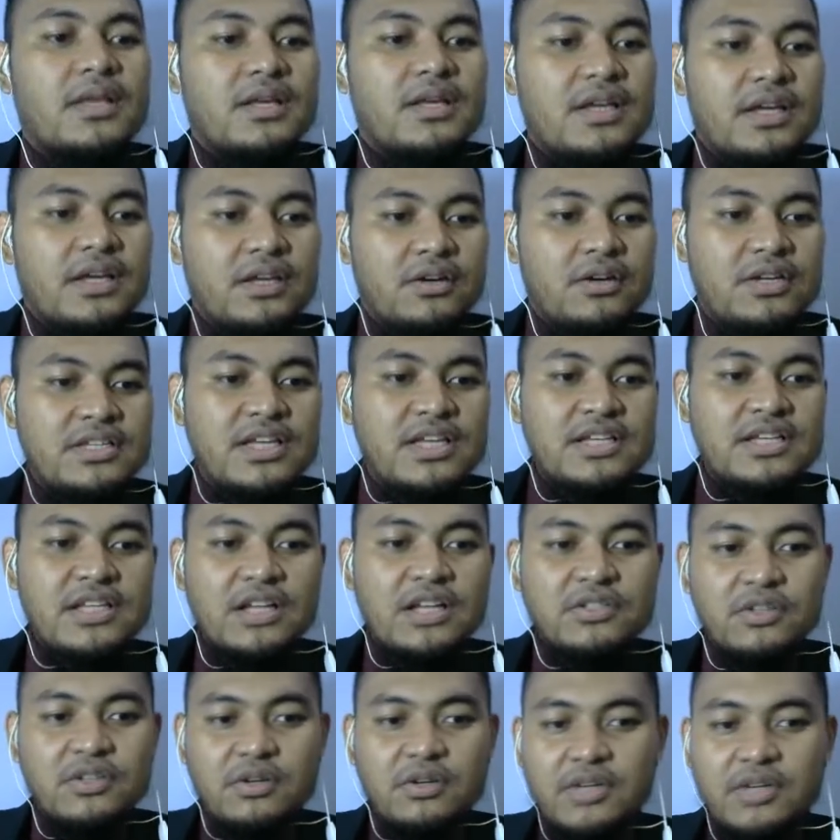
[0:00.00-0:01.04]
Indonesia is
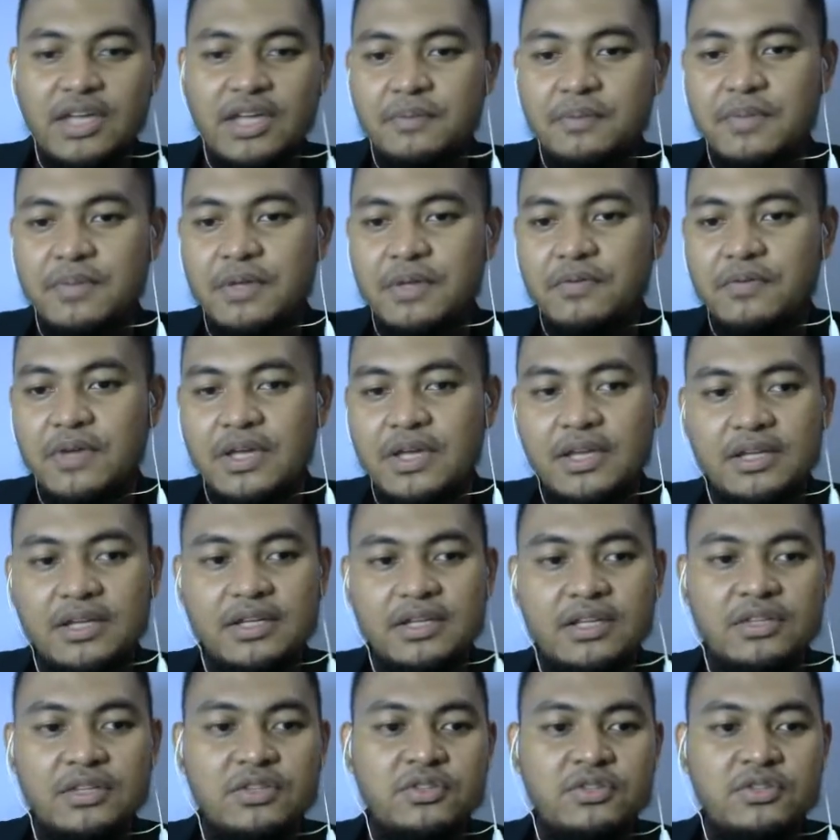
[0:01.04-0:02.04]
also located between the